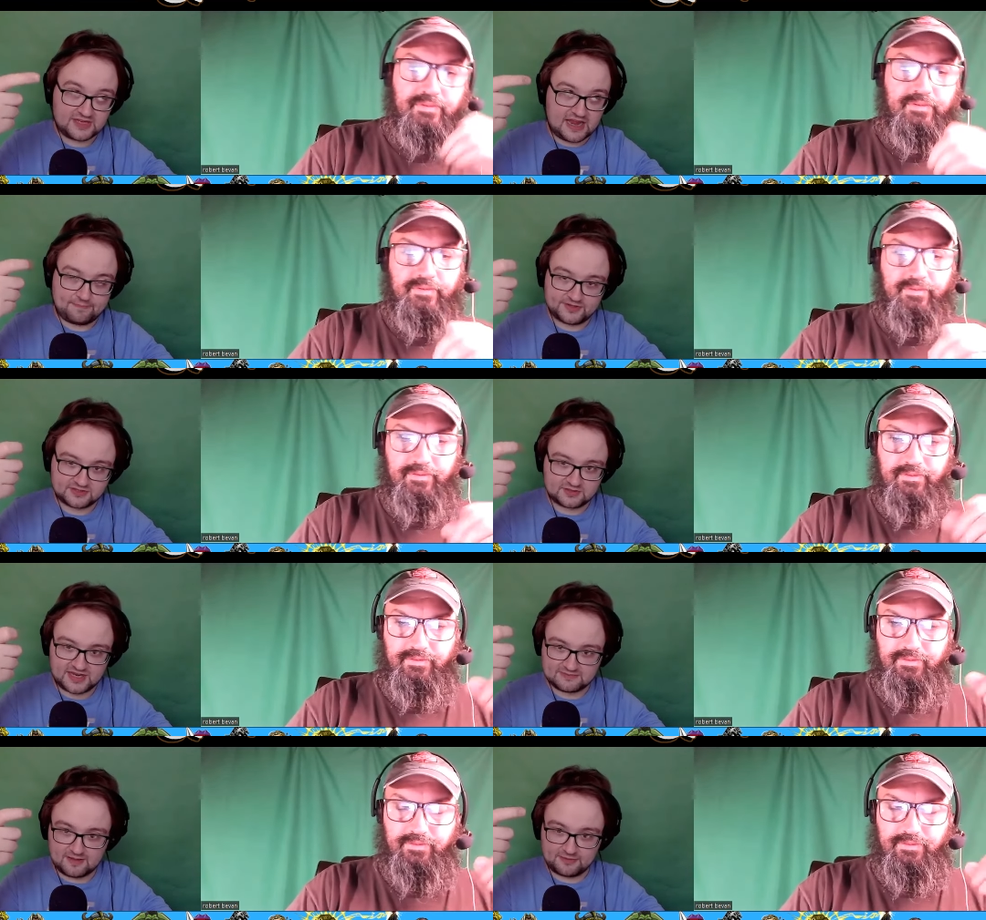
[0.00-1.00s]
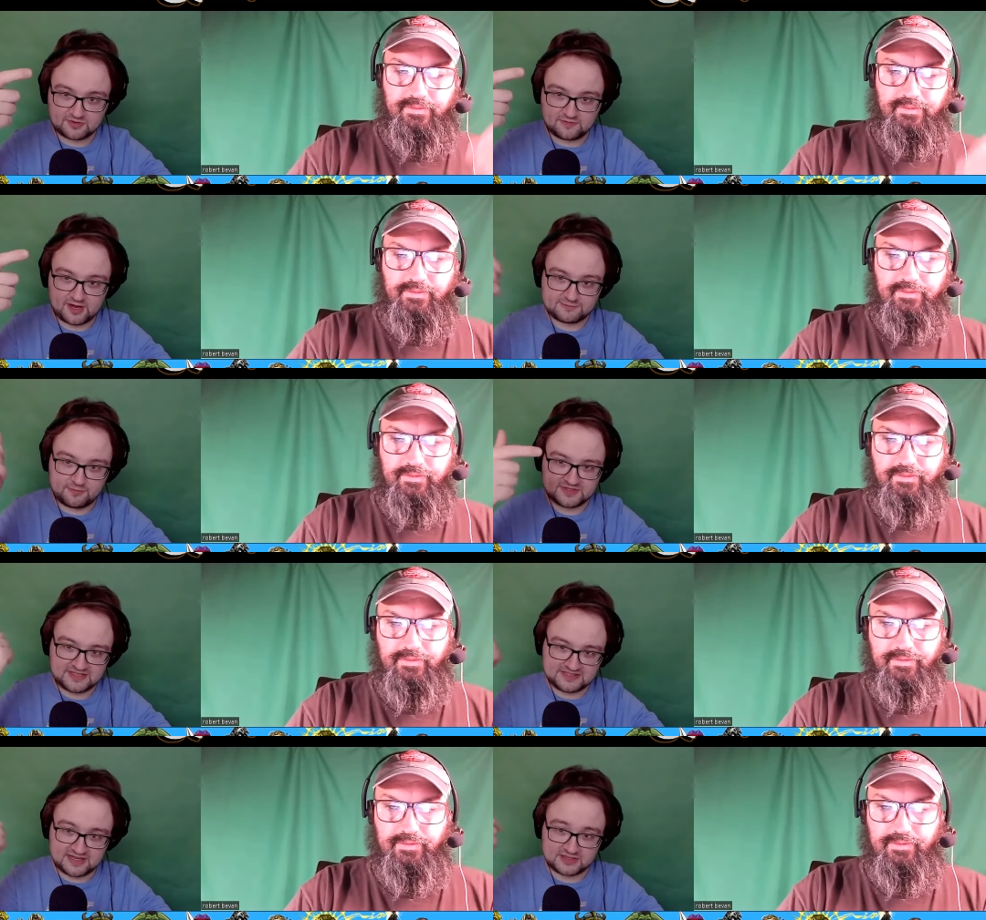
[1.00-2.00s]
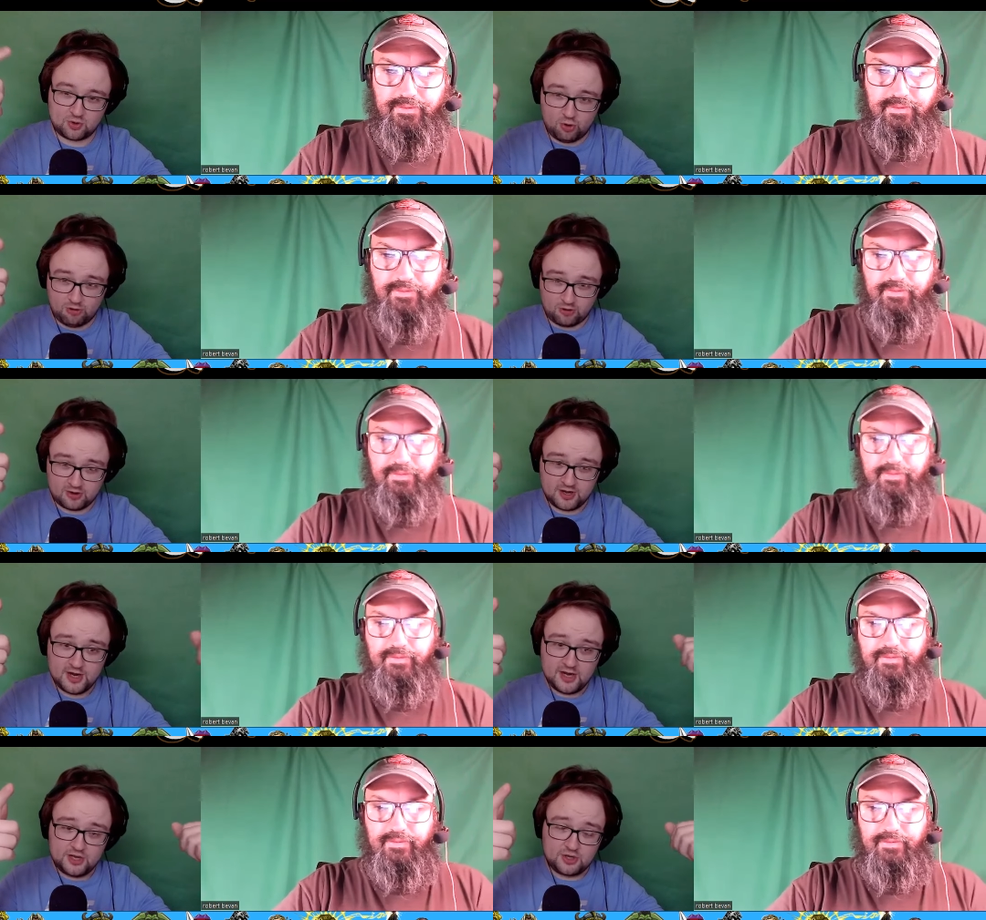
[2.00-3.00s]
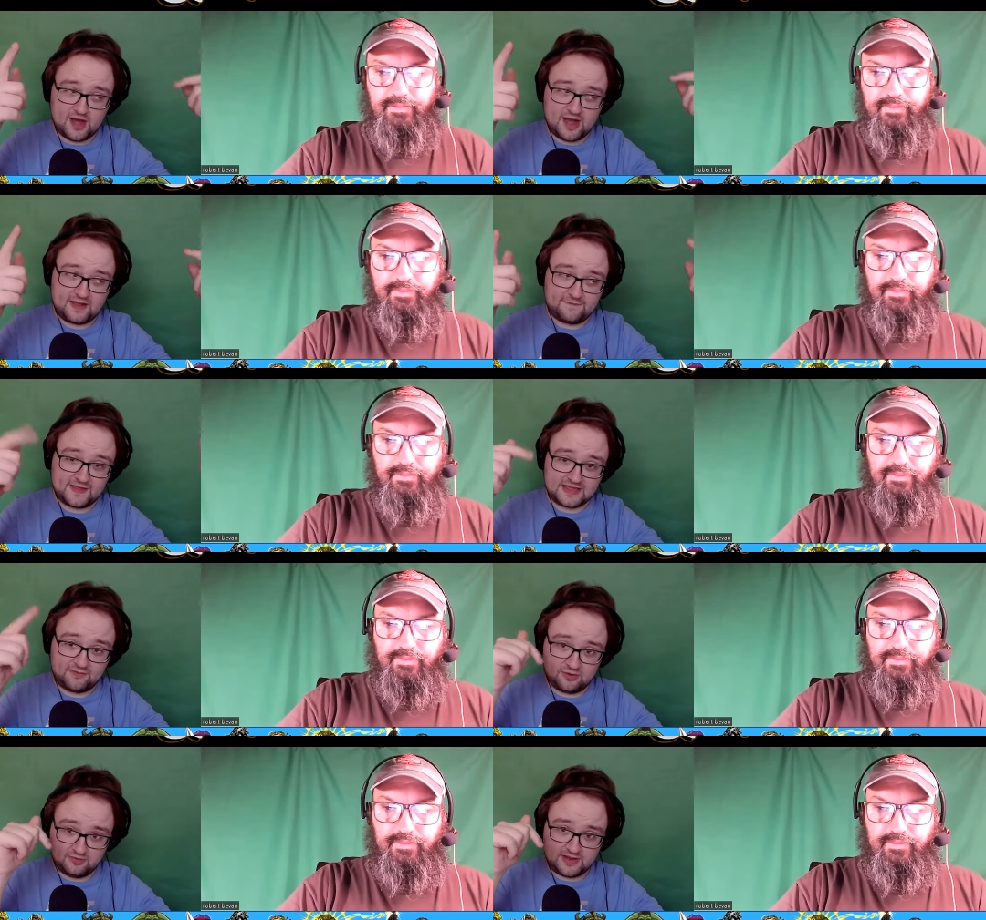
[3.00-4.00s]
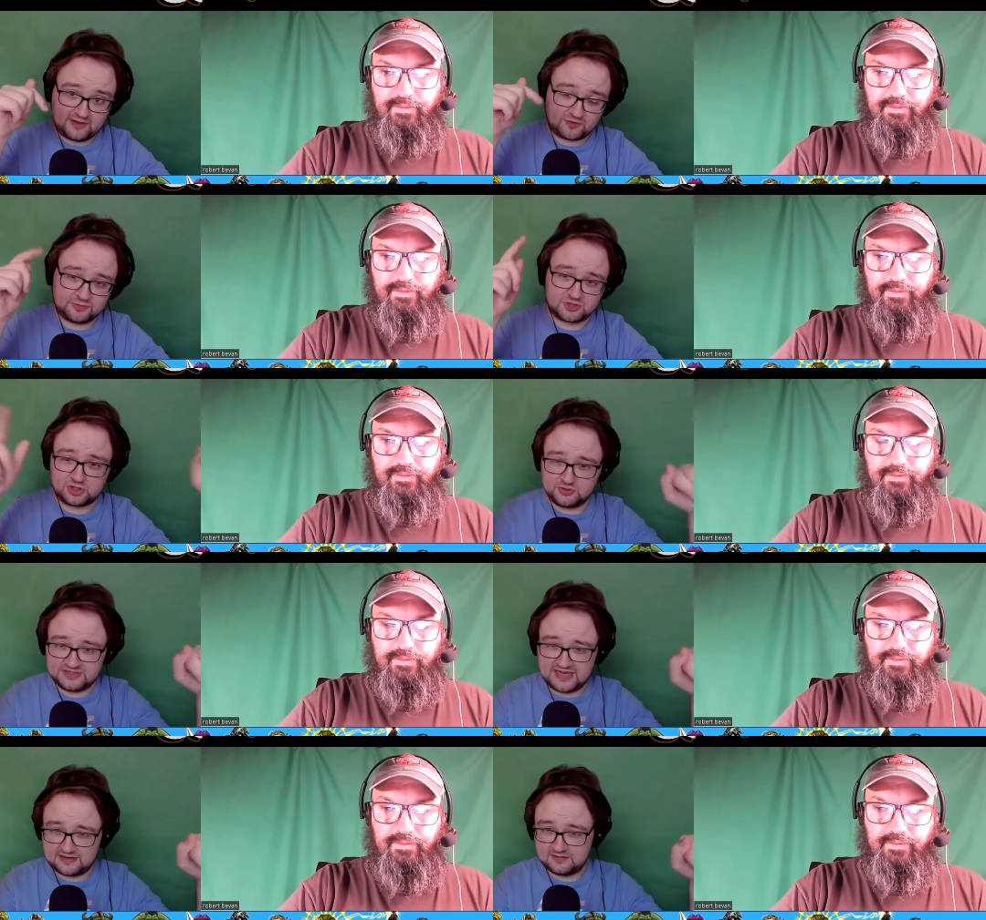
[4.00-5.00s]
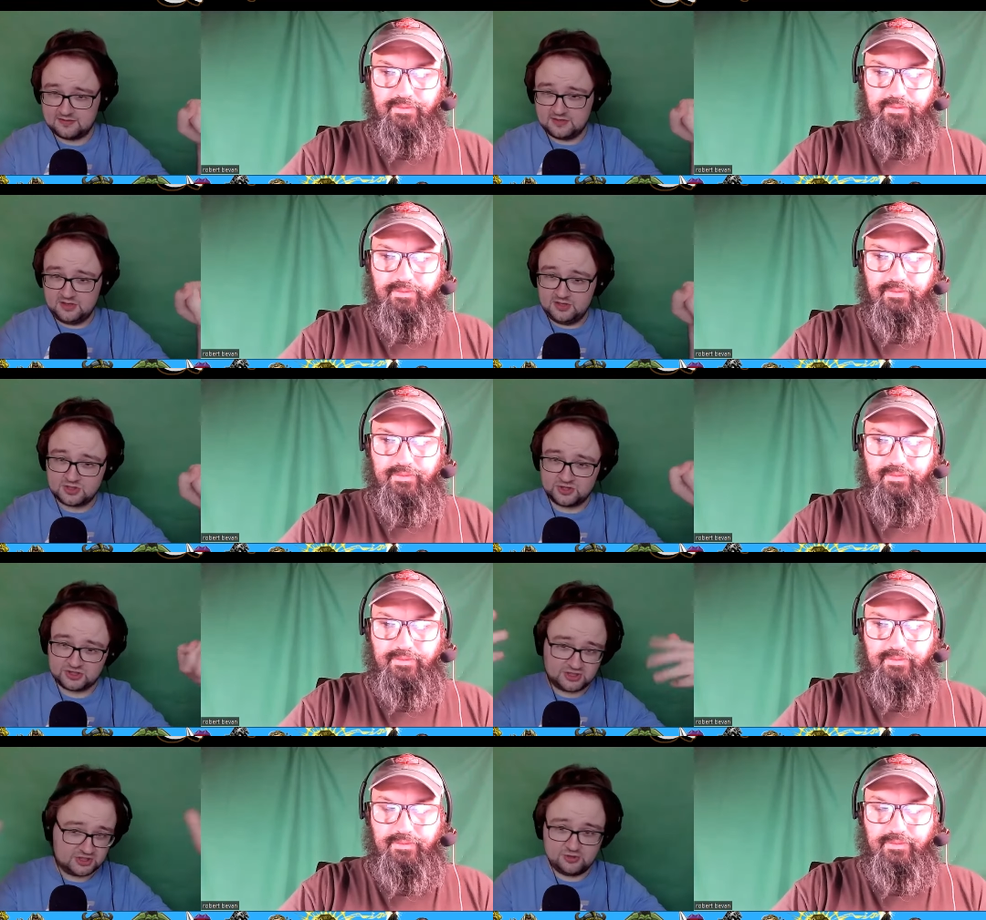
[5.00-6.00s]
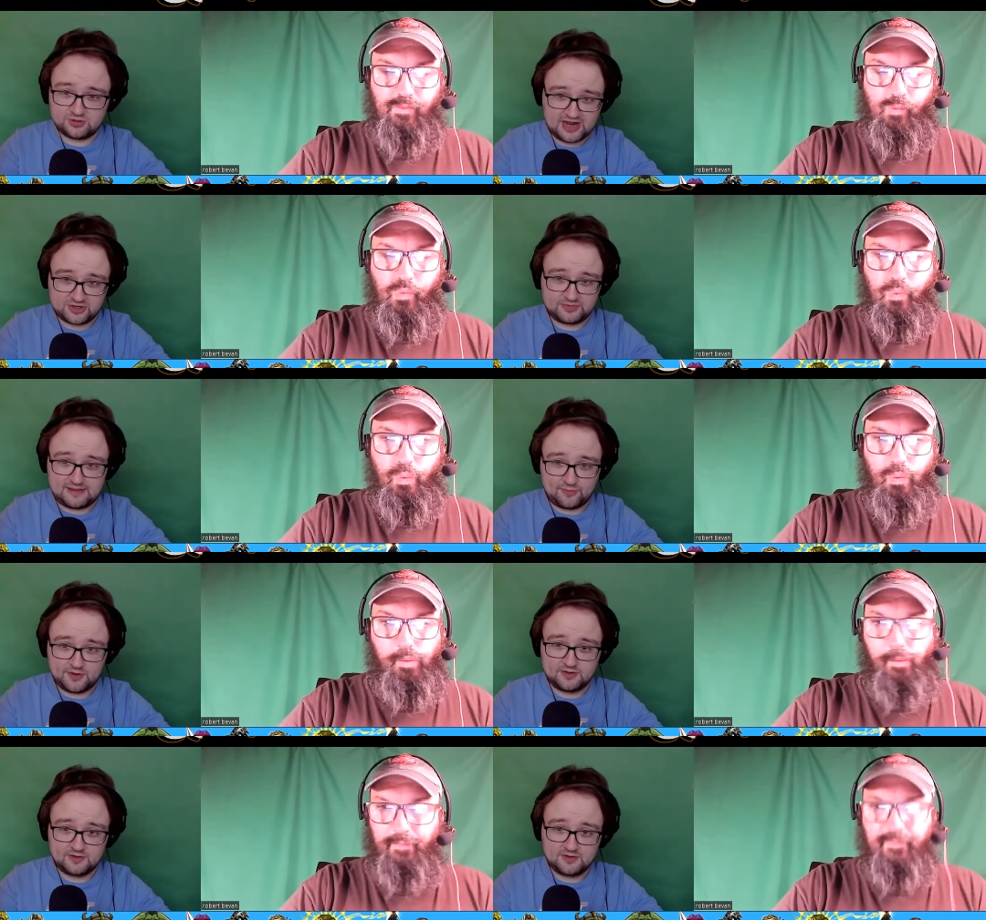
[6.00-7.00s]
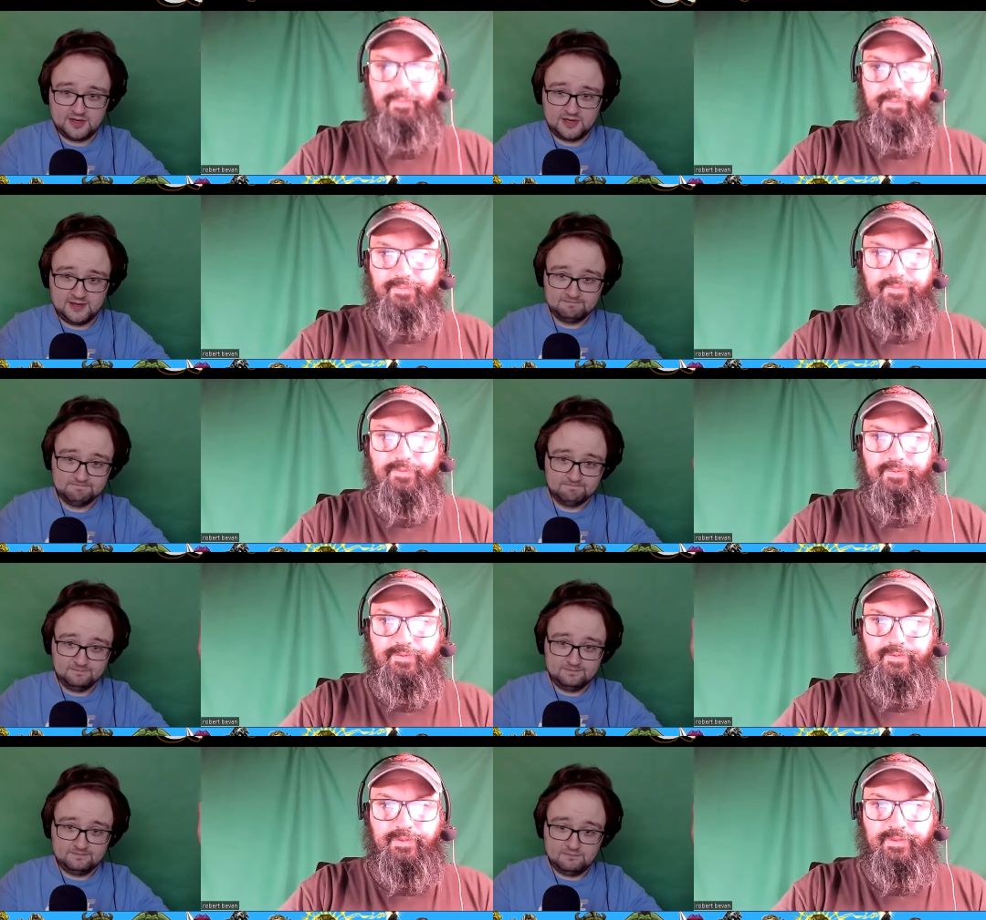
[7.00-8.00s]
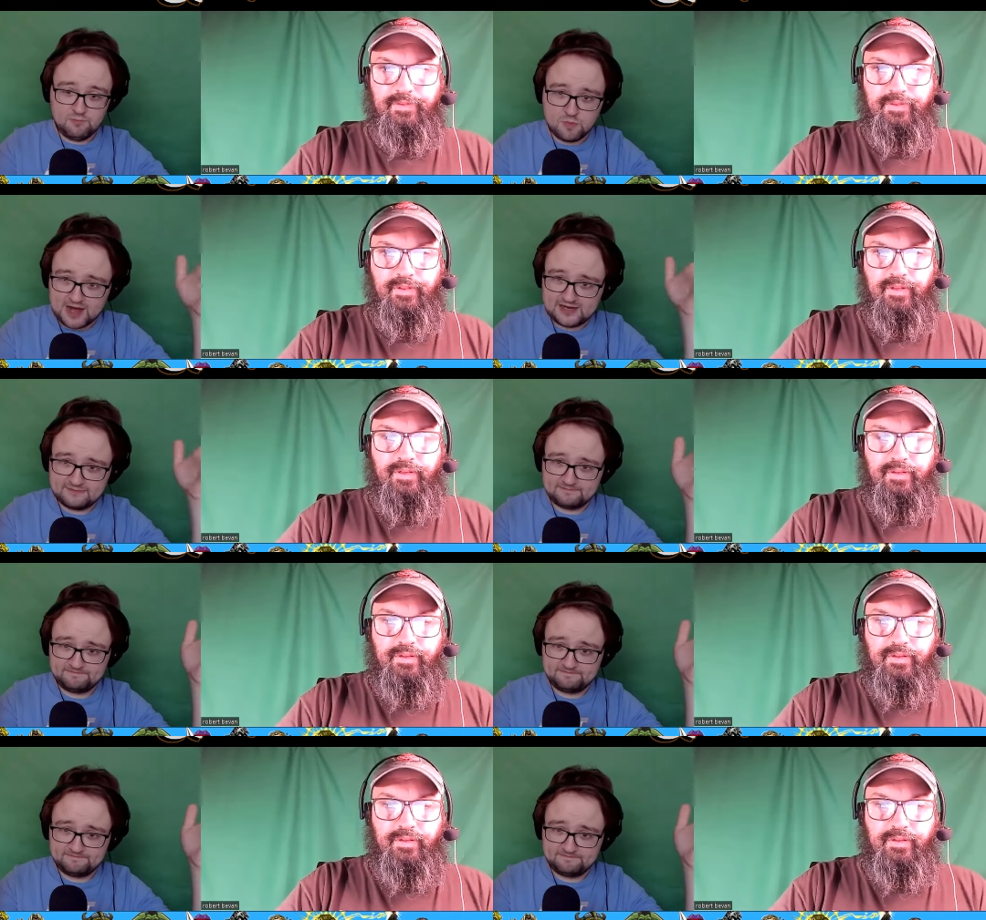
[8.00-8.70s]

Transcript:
Speaker 1: D8 plus Dex mod plus crossbow plus a D6, or you're getting fifth level cantrip, which is two D10. So just use your cantrip at that. Hmm. Right.